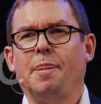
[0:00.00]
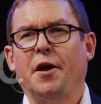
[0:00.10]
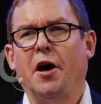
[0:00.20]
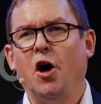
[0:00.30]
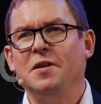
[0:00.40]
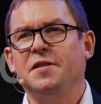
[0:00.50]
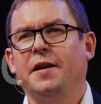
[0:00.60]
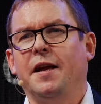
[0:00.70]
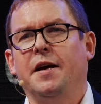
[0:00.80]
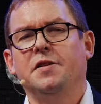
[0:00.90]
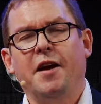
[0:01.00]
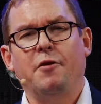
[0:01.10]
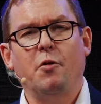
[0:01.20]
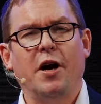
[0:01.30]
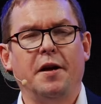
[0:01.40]
and I hope it's clear to
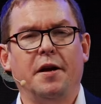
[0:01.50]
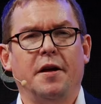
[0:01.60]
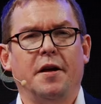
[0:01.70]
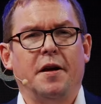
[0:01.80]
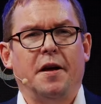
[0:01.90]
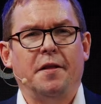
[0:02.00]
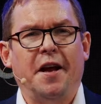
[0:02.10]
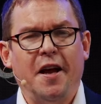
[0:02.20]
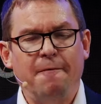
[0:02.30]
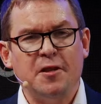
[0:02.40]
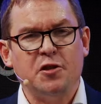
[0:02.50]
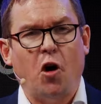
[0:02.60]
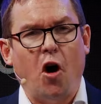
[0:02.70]
everyone, that if it's